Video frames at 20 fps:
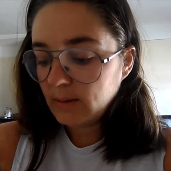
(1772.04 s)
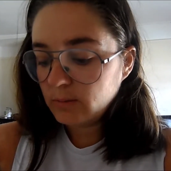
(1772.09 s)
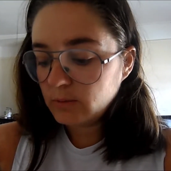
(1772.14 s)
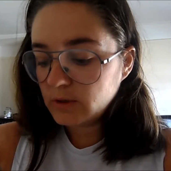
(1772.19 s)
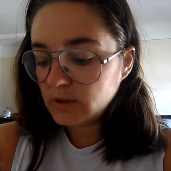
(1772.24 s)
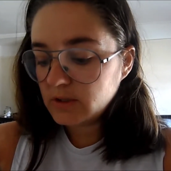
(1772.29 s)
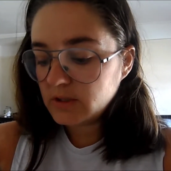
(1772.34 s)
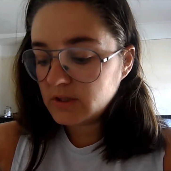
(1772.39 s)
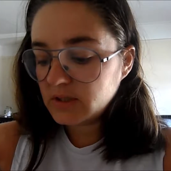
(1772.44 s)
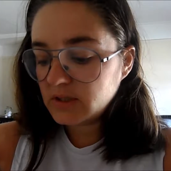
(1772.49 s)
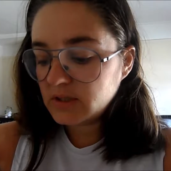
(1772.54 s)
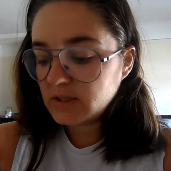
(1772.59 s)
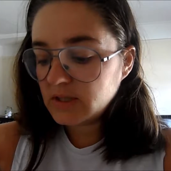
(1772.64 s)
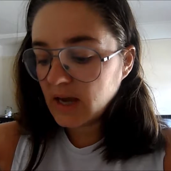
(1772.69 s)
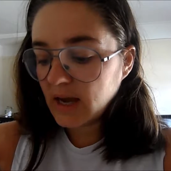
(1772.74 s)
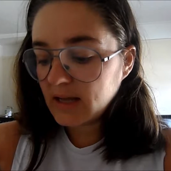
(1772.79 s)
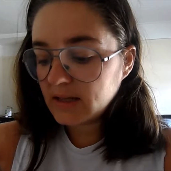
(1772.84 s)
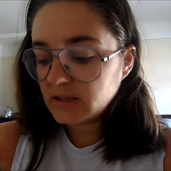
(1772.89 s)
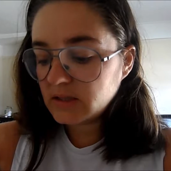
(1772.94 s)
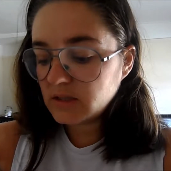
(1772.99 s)
It was
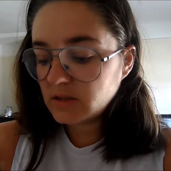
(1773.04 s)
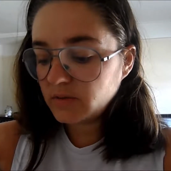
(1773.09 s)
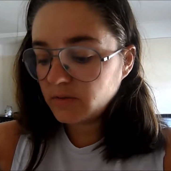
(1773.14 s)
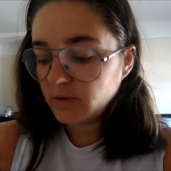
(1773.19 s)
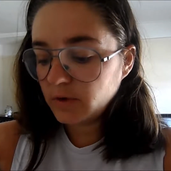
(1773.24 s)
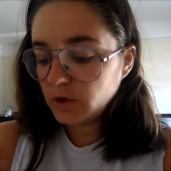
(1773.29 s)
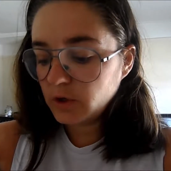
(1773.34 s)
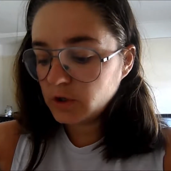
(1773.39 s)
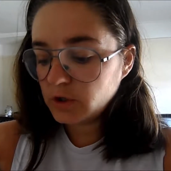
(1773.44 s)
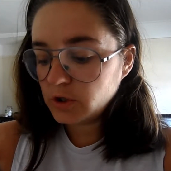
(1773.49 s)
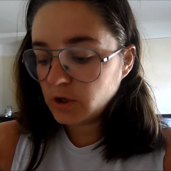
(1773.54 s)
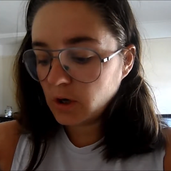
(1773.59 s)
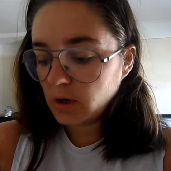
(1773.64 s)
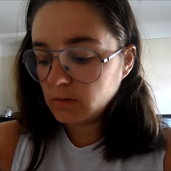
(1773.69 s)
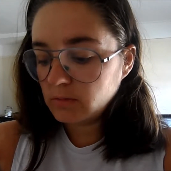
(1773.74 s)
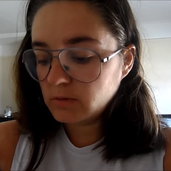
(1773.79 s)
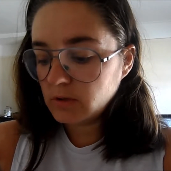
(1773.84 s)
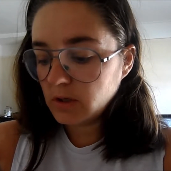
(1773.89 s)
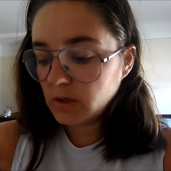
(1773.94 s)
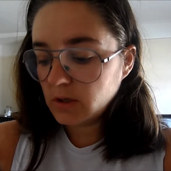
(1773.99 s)
Dad's first
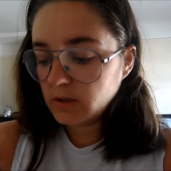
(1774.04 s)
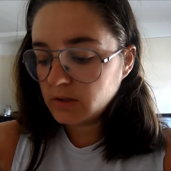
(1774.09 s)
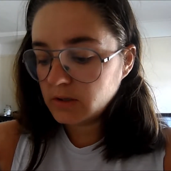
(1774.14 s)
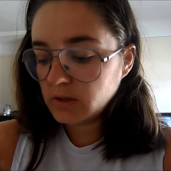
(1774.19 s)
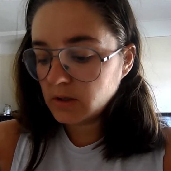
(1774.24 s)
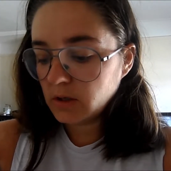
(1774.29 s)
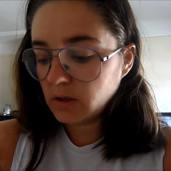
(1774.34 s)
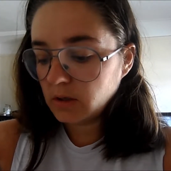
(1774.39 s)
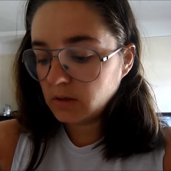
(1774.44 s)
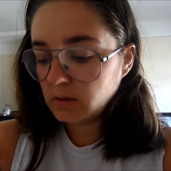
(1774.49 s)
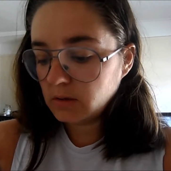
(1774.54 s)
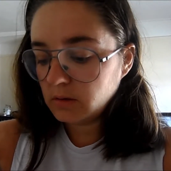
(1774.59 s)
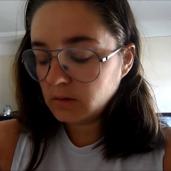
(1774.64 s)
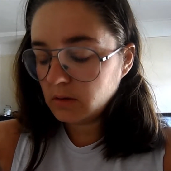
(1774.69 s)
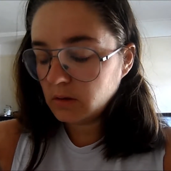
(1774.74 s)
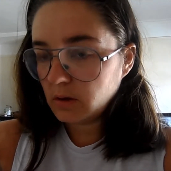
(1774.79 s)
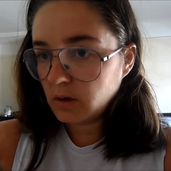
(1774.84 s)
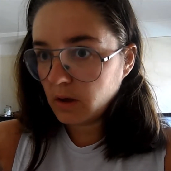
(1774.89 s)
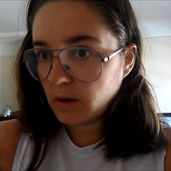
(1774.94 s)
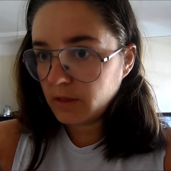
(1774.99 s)
time to London,
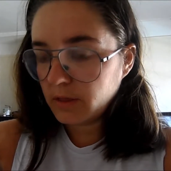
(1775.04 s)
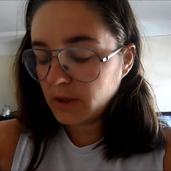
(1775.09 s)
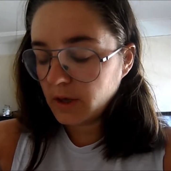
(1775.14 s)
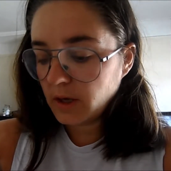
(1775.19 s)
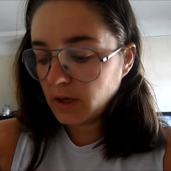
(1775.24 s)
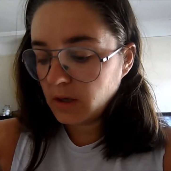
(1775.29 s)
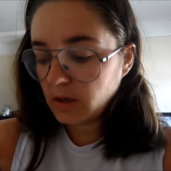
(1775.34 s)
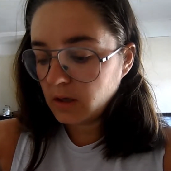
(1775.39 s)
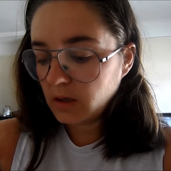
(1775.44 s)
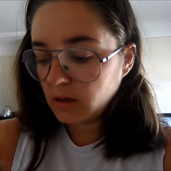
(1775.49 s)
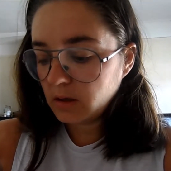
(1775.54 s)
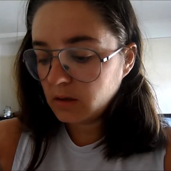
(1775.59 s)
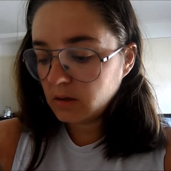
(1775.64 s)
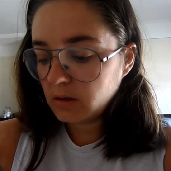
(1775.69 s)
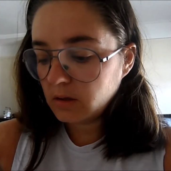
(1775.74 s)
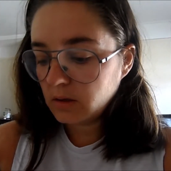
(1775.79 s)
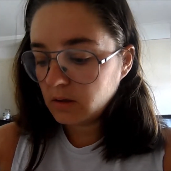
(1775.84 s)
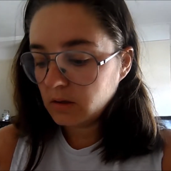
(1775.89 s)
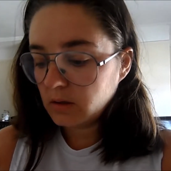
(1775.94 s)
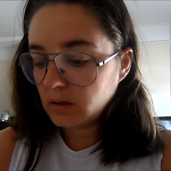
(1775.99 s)
I think,
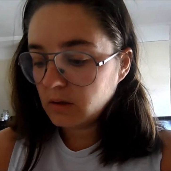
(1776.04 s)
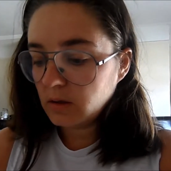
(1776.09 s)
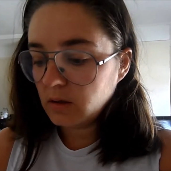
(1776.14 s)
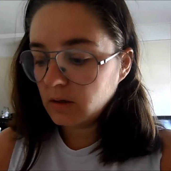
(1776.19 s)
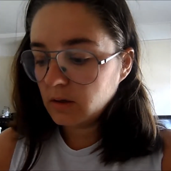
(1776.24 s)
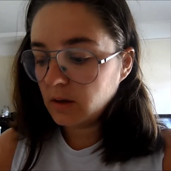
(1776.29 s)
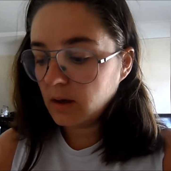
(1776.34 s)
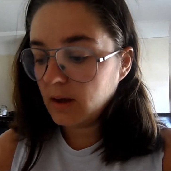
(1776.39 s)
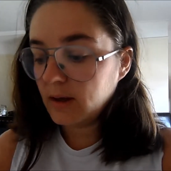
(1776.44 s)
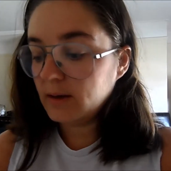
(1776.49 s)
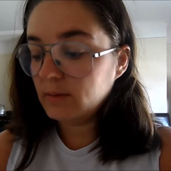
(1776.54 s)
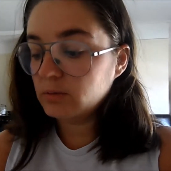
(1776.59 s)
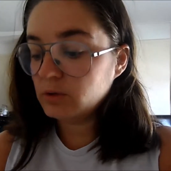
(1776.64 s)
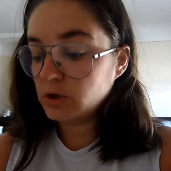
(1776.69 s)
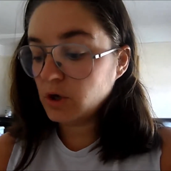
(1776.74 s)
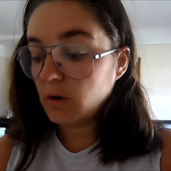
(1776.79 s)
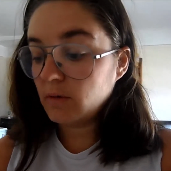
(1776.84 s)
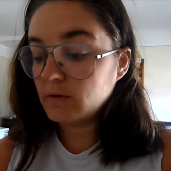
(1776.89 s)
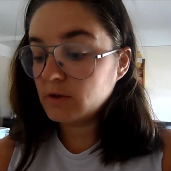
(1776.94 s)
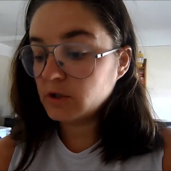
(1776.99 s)
and
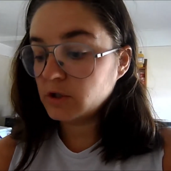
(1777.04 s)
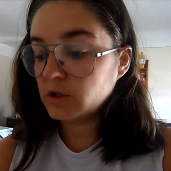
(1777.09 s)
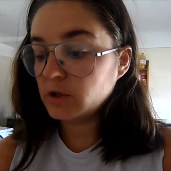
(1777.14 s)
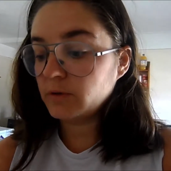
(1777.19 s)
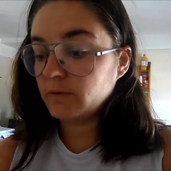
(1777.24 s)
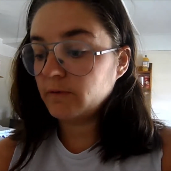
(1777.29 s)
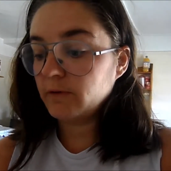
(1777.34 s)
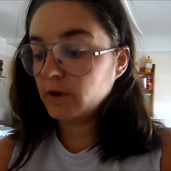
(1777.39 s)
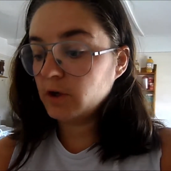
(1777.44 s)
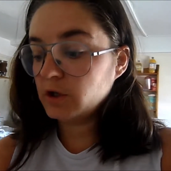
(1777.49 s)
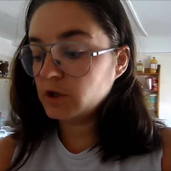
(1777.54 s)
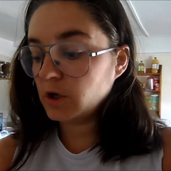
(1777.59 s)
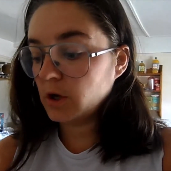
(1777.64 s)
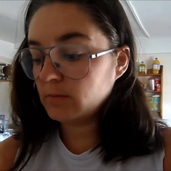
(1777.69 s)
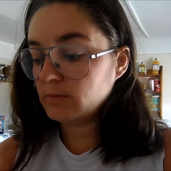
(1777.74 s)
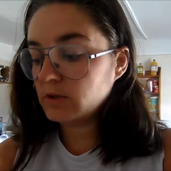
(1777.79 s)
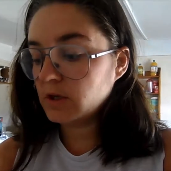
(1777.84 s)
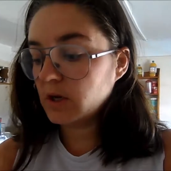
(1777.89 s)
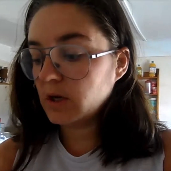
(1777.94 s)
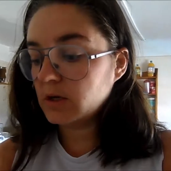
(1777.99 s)
it was Lauren's
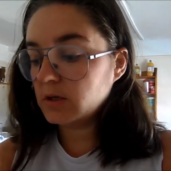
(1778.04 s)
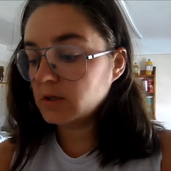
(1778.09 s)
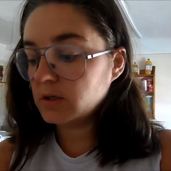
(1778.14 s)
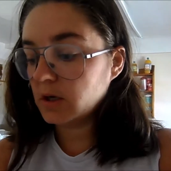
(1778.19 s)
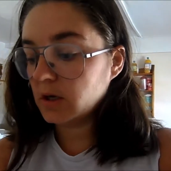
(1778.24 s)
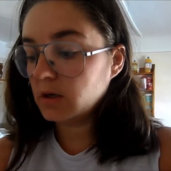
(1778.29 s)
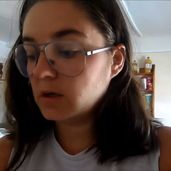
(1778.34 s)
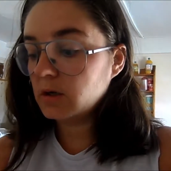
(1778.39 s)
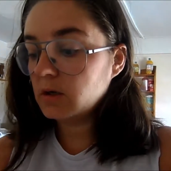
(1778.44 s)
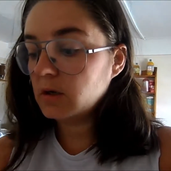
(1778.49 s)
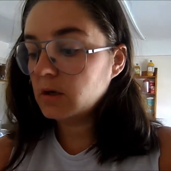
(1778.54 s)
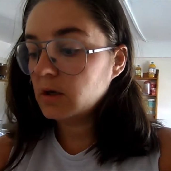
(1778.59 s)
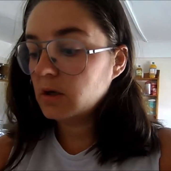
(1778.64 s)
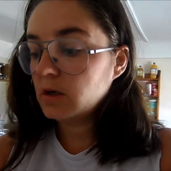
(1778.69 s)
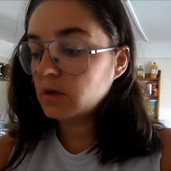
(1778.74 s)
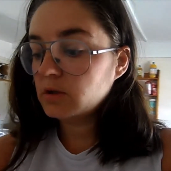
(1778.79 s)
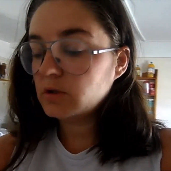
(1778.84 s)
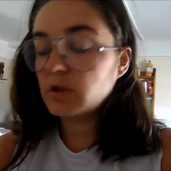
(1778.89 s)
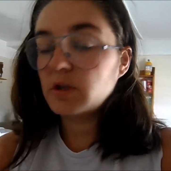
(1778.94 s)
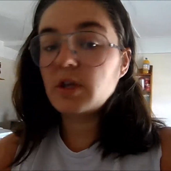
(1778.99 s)
first time to London,
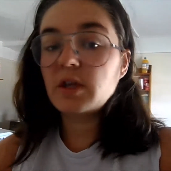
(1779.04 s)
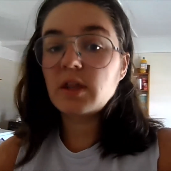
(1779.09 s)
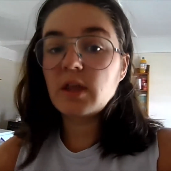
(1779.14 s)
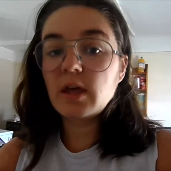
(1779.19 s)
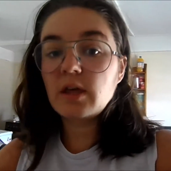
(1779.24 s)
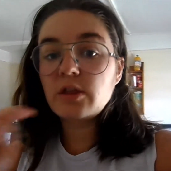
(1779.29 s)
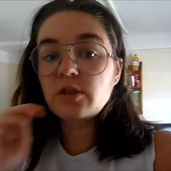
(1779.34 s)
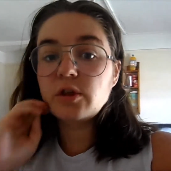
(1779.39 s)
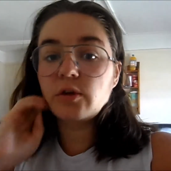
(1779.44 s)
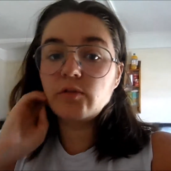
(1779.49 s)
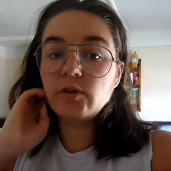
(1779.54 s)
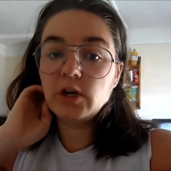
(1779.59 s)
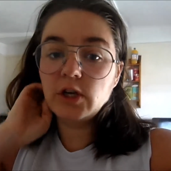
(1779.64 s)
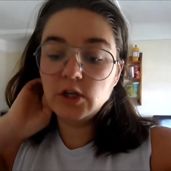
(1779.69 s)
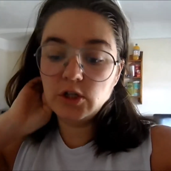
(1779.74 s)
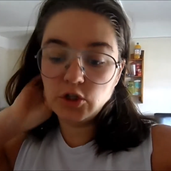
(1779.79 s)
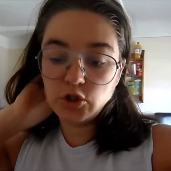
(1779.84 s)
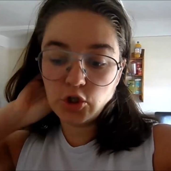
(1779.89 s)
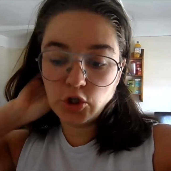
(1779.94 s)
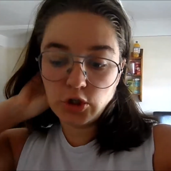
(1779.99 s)
so I think they
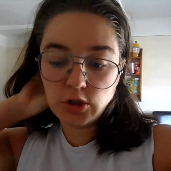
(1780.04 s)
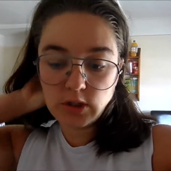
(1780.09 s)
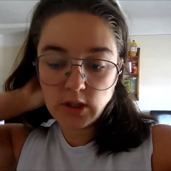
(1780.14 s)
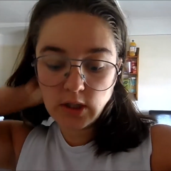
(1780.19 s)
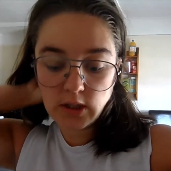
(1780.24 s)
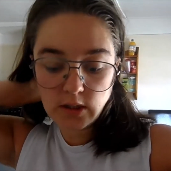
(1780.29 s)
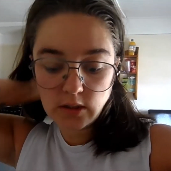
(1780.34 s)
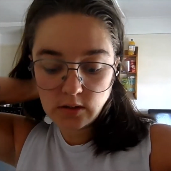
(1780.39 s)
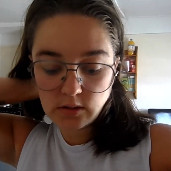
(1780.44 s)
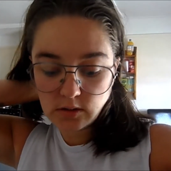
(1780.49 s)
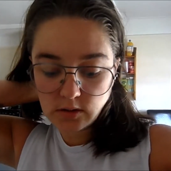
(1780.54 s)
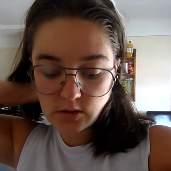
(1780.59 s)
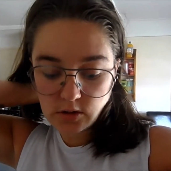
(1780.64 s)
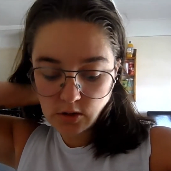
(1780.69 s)
thoroughly enjoyed it.